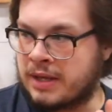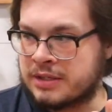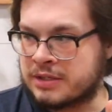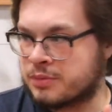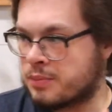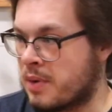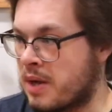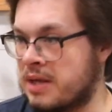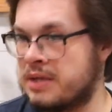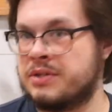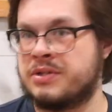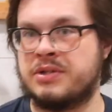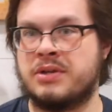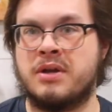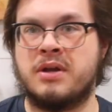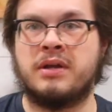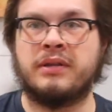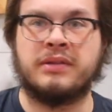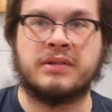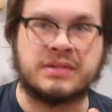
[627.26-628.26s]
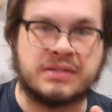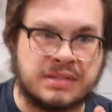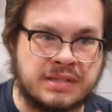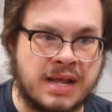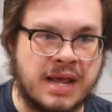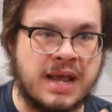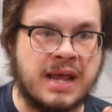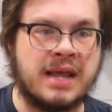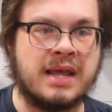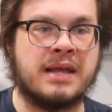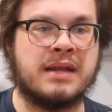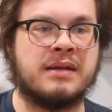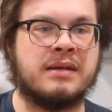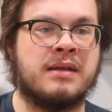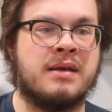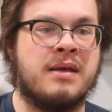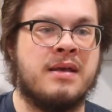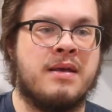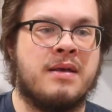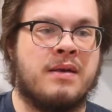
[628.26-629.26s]
Swan Song, The
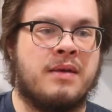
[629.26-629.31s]
Stand.